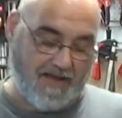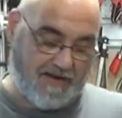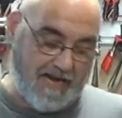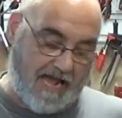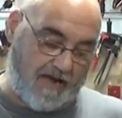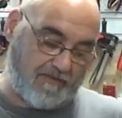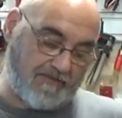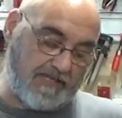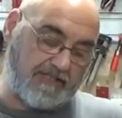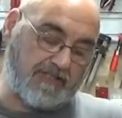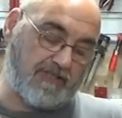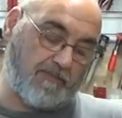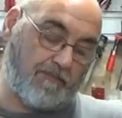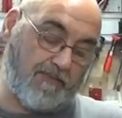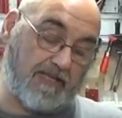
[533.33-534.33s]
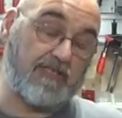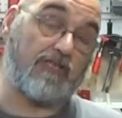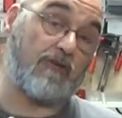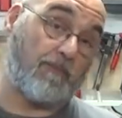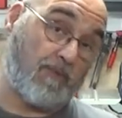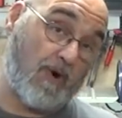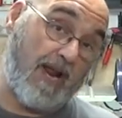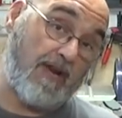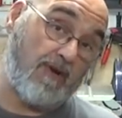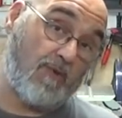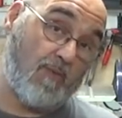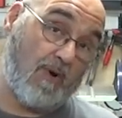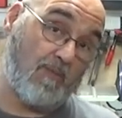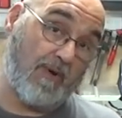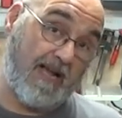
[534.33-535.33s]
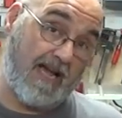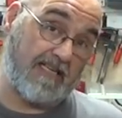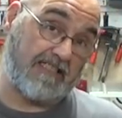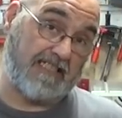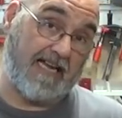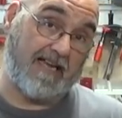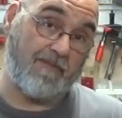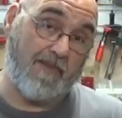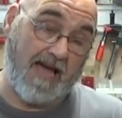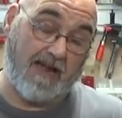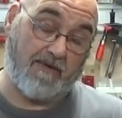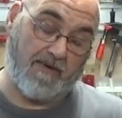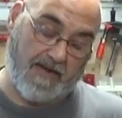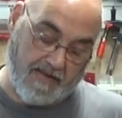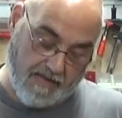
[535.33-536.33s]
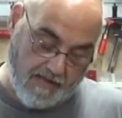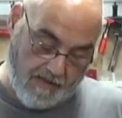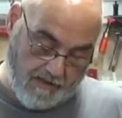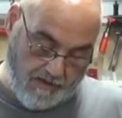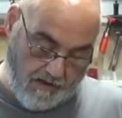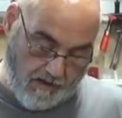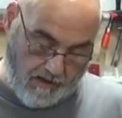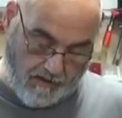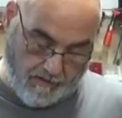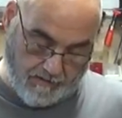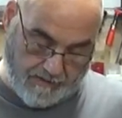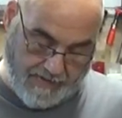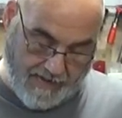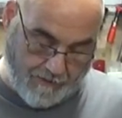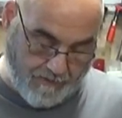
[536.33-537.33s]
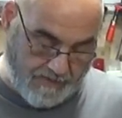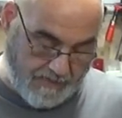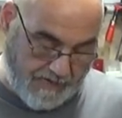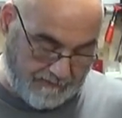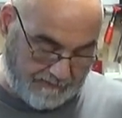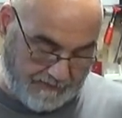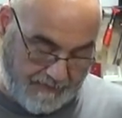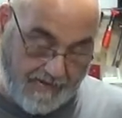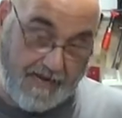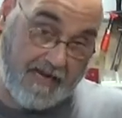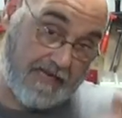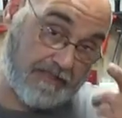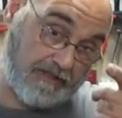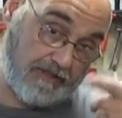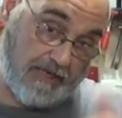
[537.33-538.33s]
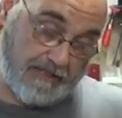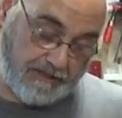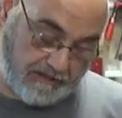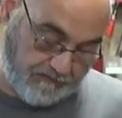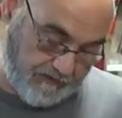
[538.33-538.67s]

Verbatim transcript: Now, this is a, this is a brand new one. We got a second battery. Uh, came in yesterday. I, I, just